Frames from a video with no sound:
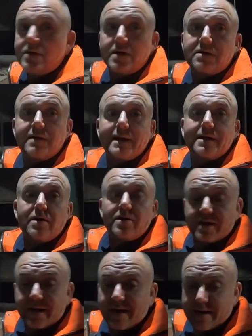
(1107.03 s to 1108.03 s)
to crack on,
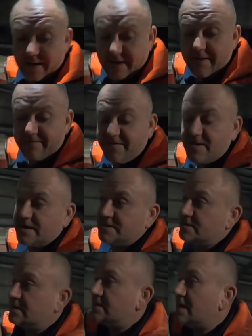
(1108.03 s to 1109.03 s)
I can get
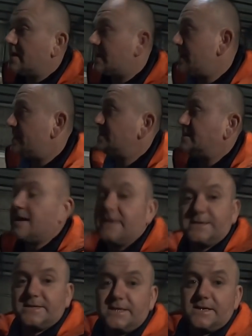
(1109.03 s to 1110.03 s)
finished and then get this
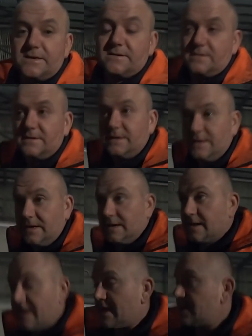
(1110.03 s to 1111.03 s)
edited and get